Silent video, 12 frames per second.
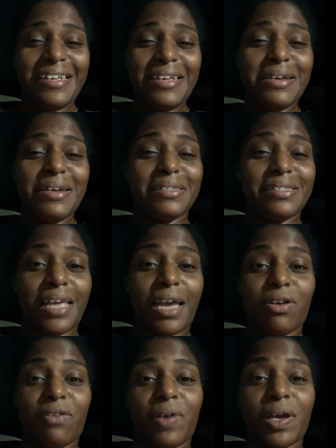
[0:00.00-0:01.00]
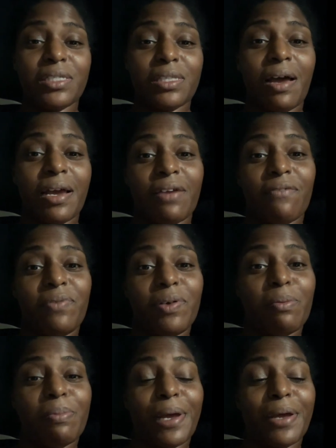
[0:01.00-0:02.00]
And sacrifice so I can feel
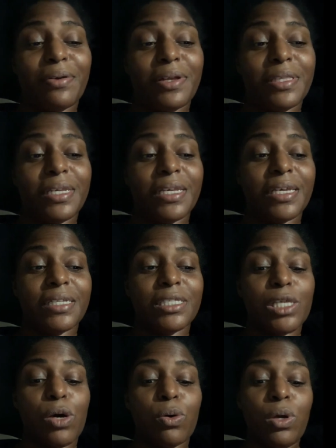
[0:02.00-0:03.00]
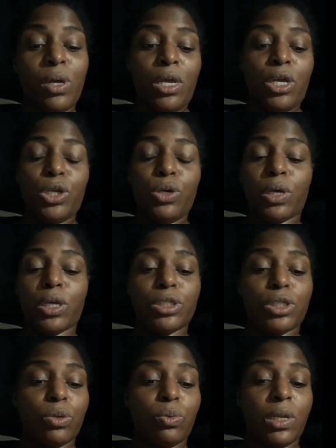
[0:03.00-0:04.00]
better in the end. So you can
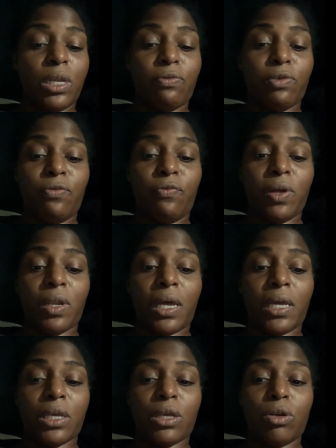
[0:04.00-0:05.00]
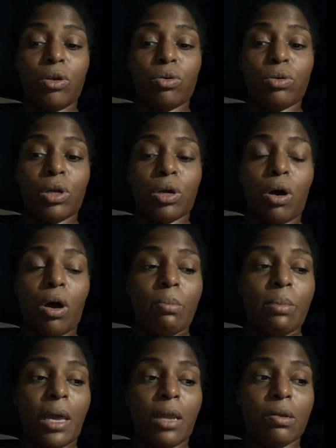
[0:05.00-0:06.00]
do it if you feel like, you know, the
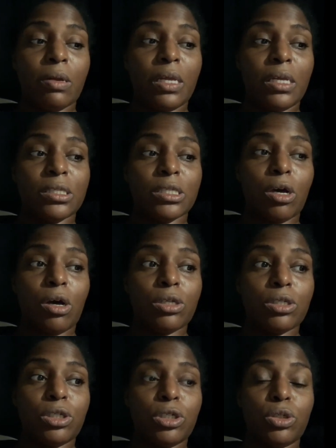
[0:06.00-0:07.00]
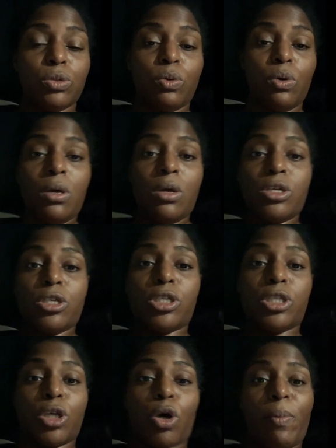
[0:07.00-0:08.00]
gallbladder is causing you
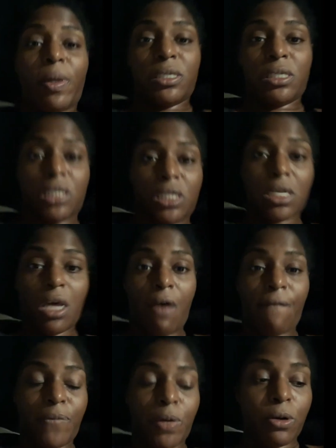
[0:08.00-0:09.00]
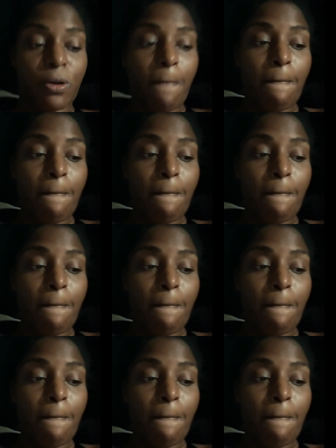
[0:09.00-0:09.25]
so much discomfort.